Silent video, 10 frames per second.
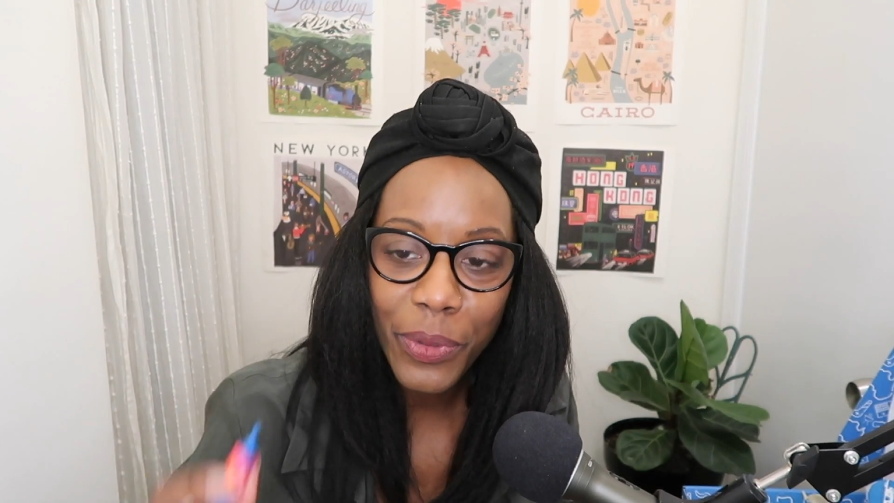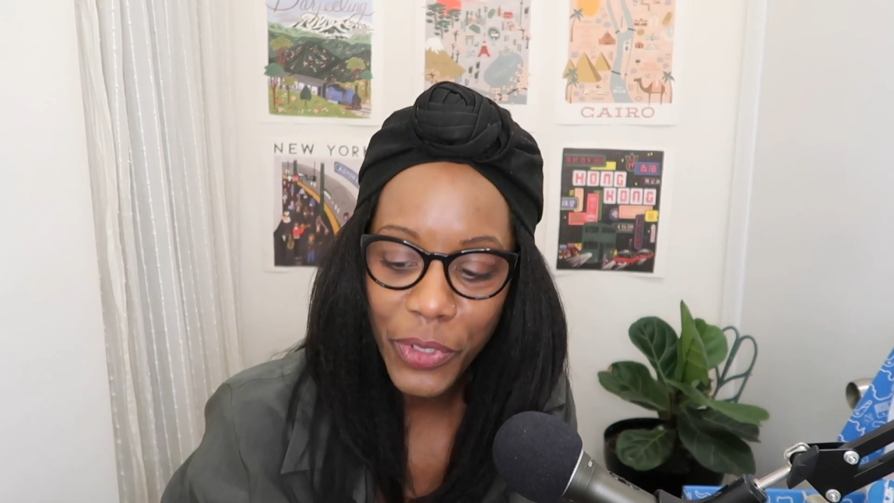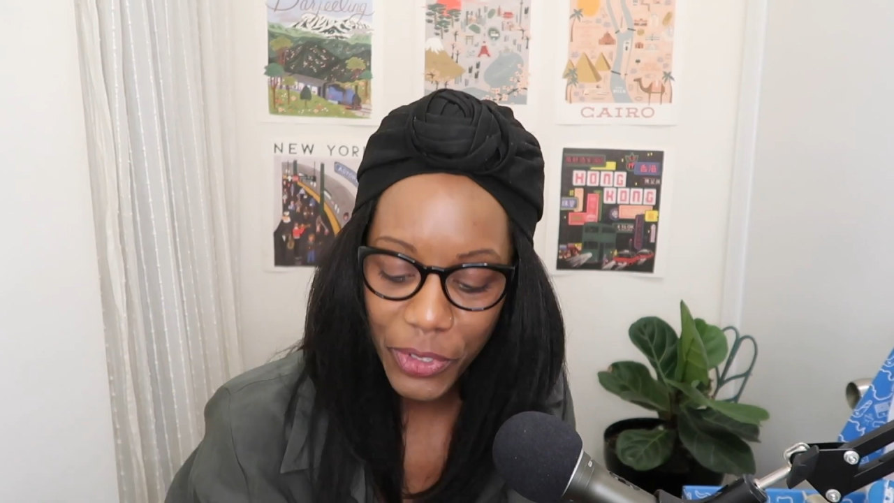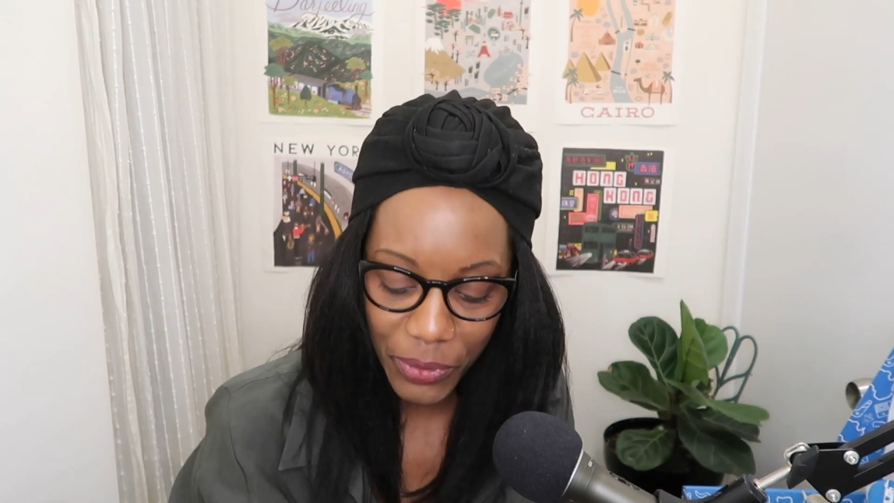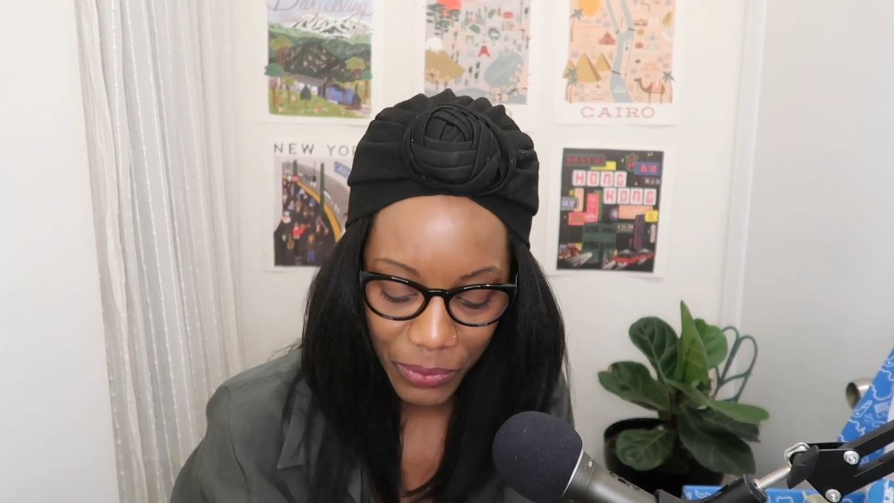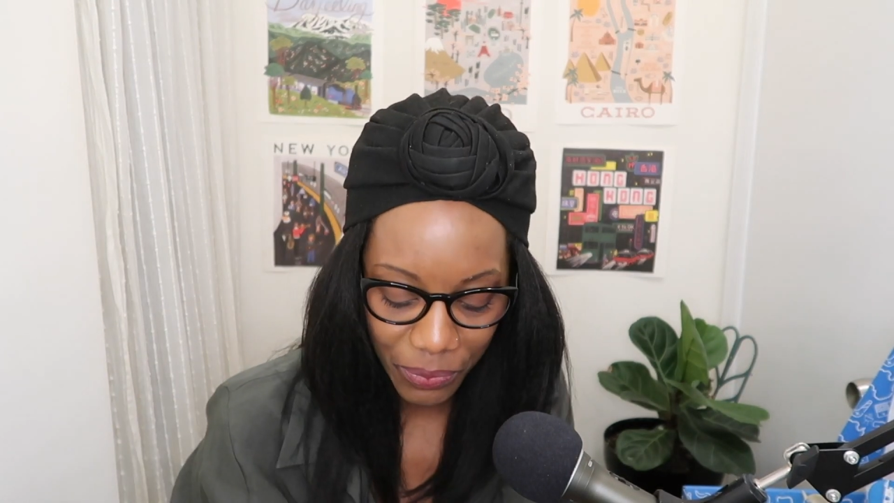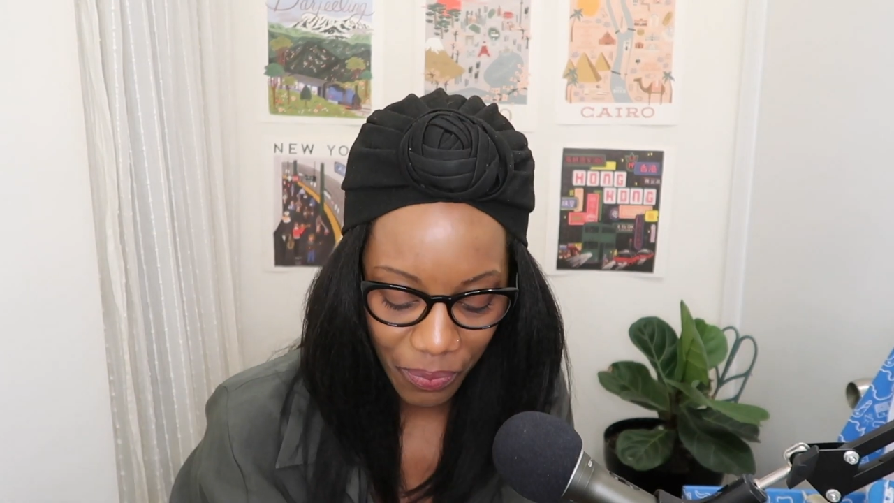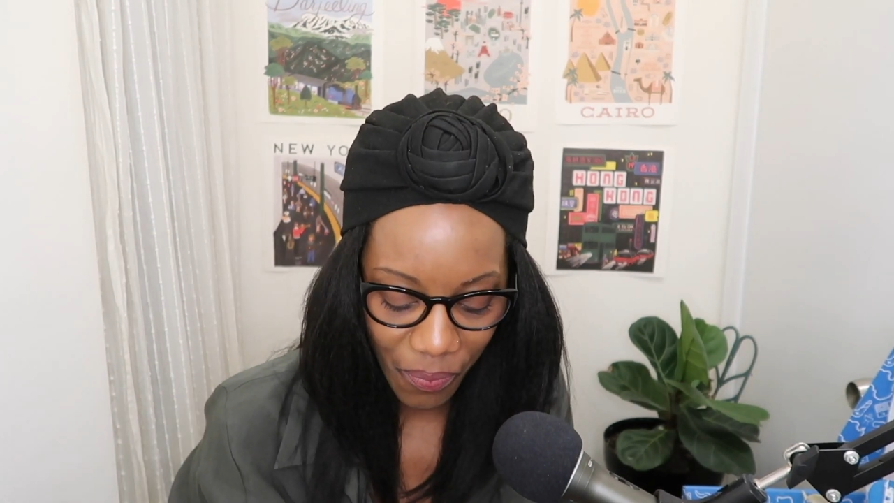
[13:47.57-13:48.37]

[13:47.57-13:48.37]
Chew.